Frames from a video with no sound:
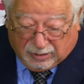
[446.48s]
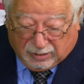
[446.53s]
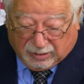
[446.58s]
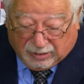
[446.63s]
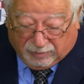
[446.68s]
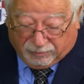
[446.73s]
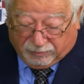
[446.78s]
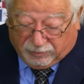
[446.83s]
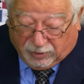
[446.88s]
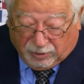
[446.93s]

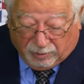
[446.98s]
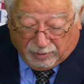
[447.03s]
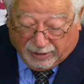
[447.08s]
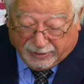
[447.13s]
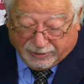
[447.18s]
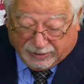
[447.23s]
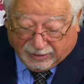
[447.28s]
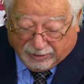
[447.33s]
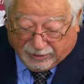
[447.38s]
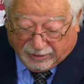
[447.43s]
I have no
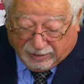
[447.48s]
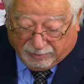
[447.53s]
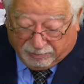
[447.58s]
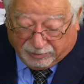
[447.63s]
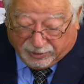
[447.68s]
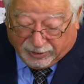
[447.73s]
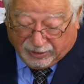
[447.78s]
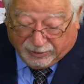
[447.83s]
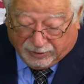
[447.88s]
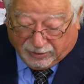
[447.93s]
idea. They haven't
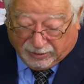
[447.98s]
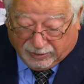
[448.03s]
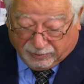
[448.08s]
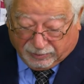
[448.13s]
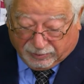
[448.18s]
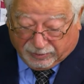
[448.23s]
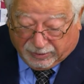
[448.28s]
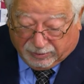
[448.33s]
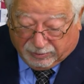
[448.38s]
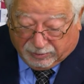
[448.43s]
said they're,
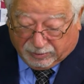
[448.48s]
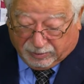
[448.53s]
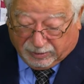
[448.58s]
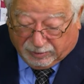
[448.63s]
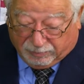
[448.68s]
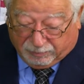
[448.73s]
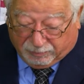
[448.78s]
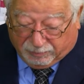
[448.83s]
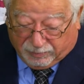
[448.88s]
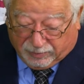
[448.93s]
they're, they're,
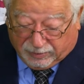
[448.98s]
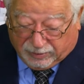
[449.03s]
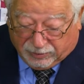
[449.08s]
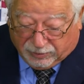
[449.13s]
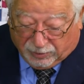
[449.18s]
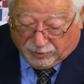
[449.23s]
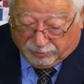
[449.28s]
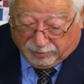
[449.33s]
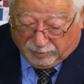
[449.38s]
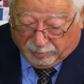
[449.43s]
right. he's
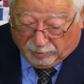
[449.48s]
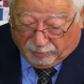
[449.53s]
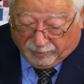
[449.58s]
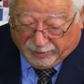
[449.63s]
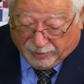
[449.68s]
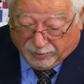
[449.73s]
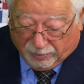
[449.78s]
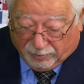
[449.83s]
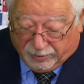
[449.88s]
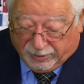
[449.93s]
got a criminal
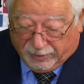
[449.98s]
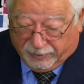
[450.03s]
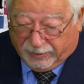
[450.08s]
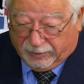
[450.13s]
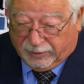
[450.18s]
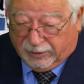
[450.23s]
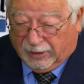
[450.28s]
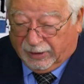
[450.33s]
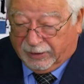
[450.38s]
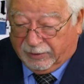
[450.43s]
record. I think
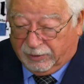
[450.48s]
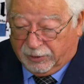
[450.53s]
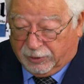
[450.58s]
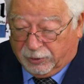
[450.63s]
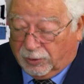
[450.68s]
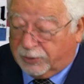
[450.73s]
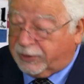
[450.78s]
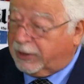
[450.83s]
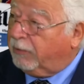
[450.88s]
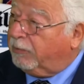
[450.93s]
the idea is
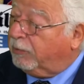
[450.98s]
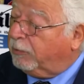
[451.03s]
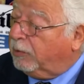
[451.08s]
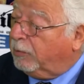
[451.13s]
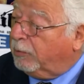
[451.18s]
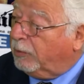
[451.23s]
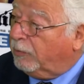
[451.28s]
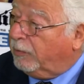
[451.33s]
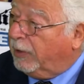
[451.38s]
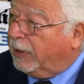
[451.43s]
not to have a
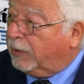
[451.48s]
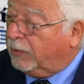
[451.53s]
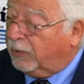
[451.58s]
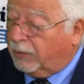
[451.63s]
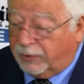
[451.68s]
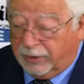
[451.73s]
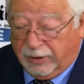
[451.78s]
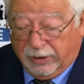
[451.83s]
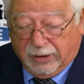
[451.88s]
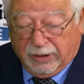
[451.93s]
criminal
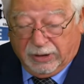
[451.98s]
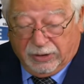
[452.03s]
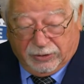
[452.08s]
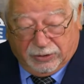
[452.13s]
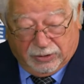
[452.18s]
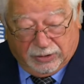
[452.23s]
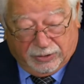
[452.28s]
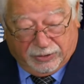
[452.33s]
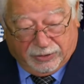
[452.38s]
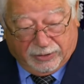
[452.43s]
record. Uh,
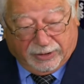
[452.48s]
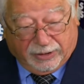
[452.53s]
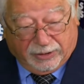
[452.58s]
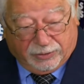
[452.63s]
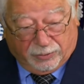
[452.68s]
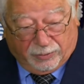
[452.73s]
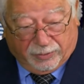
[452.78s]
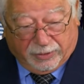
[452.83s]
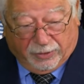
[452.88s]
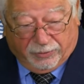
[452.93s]
right. Uh, so they
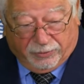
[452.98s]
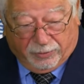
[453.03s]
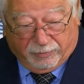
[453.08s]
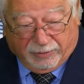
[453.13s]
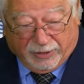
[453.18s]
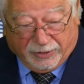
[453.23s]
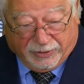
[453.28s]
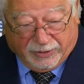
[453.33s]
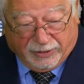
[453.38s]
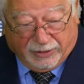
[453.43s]
sort of go through the
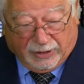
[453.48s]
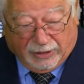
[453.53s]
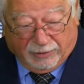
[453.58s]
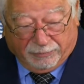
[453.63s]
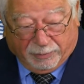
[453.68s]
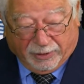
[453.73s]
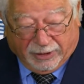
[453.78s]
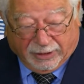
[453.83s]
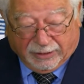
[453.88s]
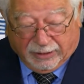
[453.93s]
rest of their
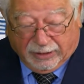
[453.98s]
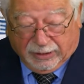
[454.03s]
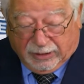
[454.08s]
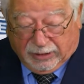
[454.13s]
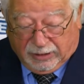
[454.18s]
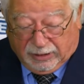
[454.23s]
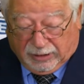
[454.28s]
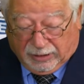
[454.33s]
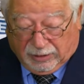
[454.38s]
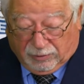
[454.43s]
life being
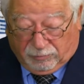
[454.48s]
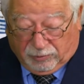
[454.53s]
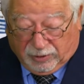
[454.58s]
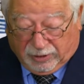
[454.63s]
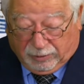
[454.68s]
uh, really